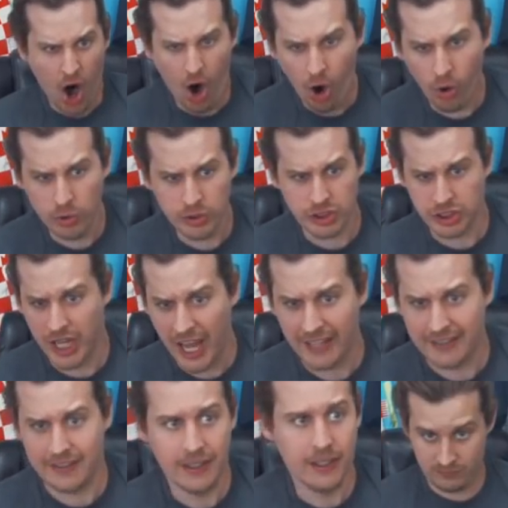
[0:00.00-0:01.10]
Oh
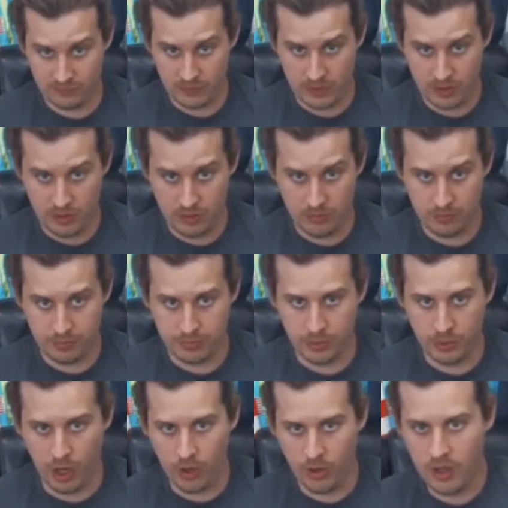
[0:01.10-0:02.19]
shit!
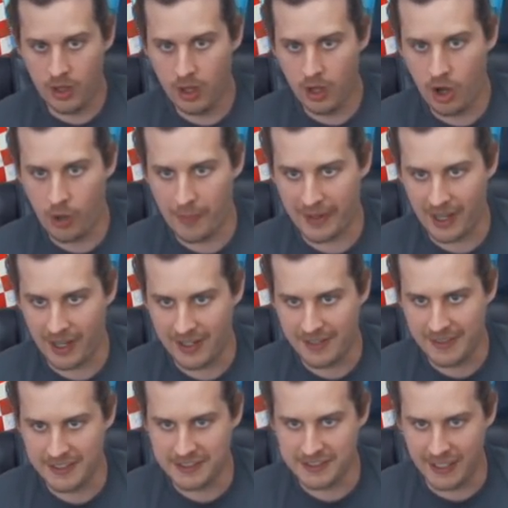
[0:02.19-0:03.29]
Bruno. Oh my god.
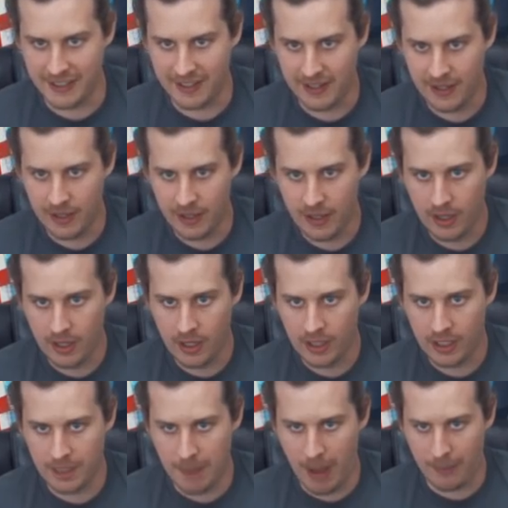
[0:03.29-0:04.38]
This is it.
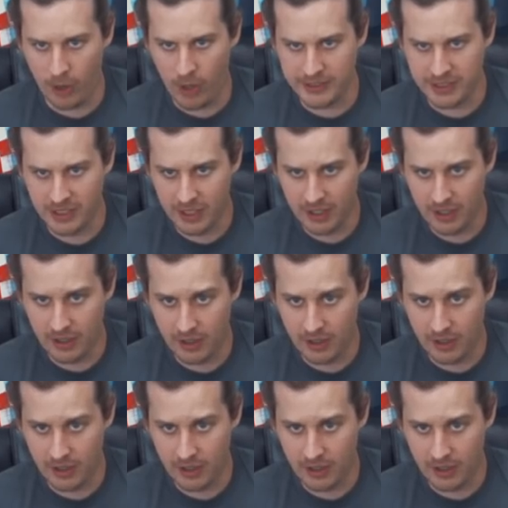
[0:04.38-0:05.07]
Come on, boys!